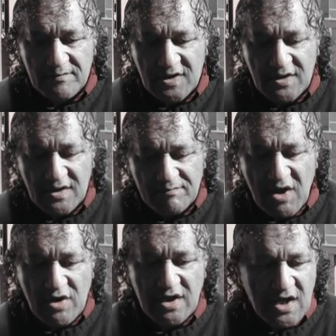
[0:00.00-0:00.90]

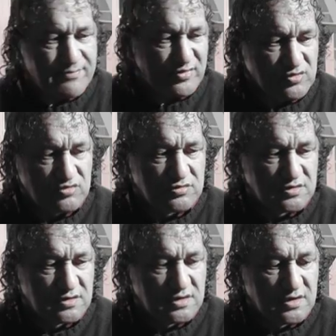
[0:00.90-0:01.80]
Moai Hapu,
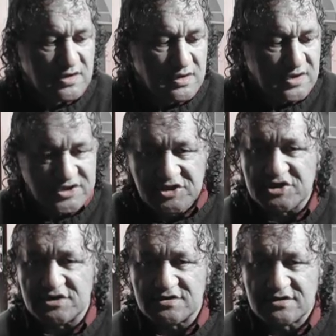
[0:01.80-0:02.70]

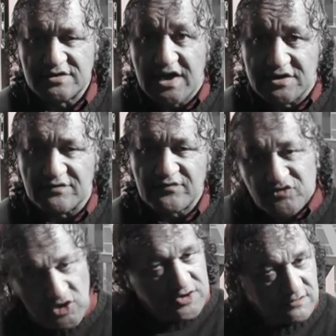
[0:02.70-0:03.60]
indigenous, native
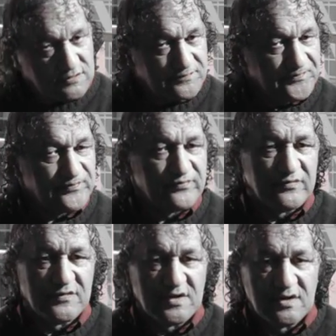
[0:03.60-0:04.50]
title
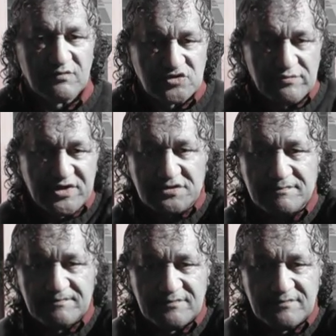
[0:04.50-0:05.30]
to Britain.